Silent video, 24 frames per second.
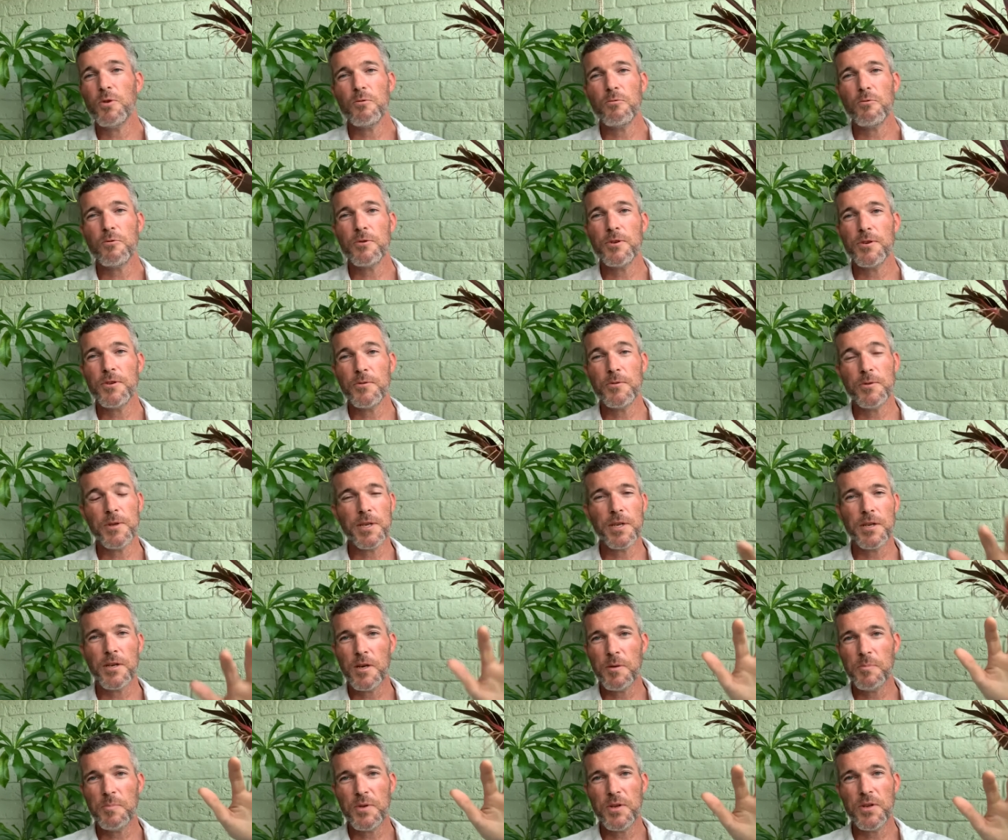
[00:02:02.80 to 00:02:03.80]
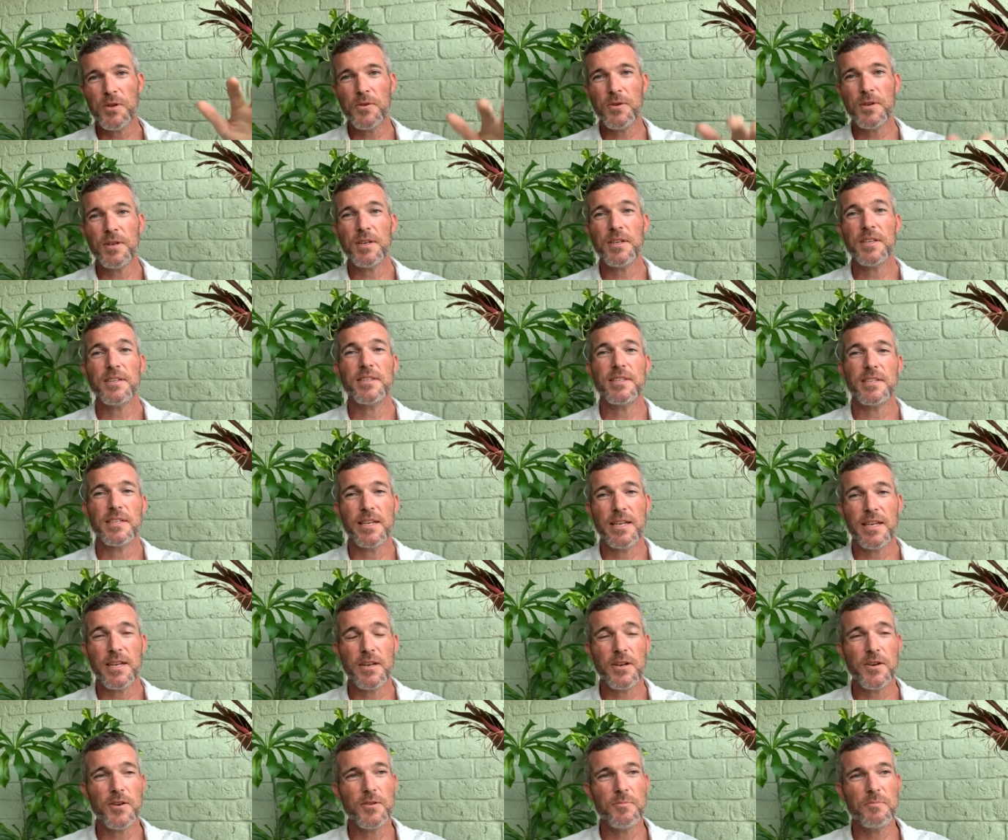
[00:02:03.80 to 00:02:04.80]
we're doing up here and doesn't
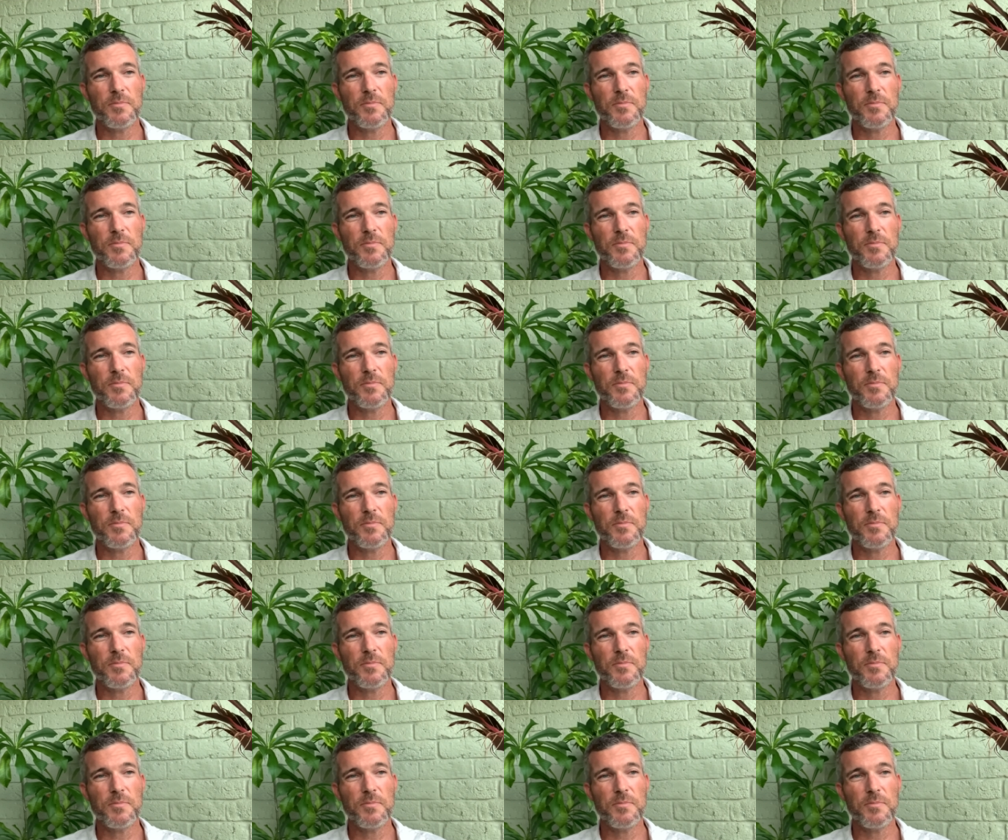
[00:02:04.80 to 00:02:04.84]
care,